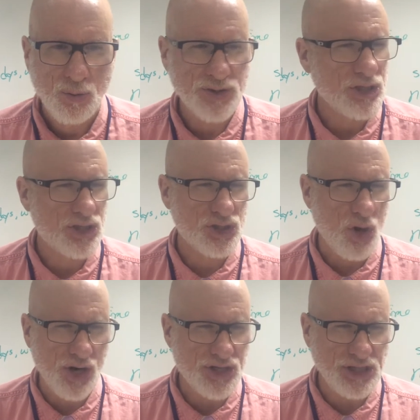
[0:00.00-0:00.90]
Was it
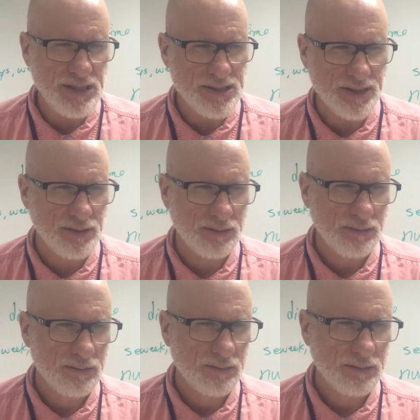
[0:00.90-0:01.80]
sergeant?
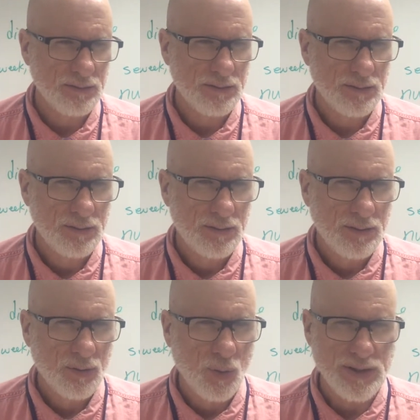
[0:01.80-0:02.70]

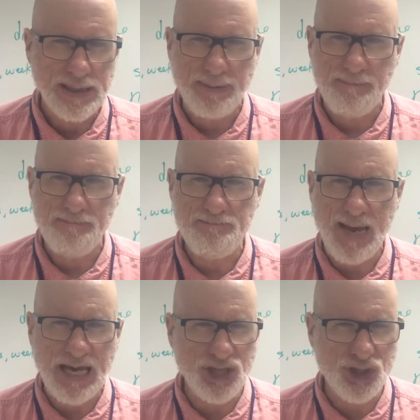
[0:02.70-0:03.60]
Was it
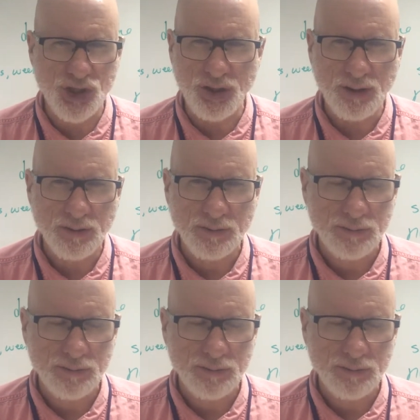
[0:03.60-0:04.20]
major?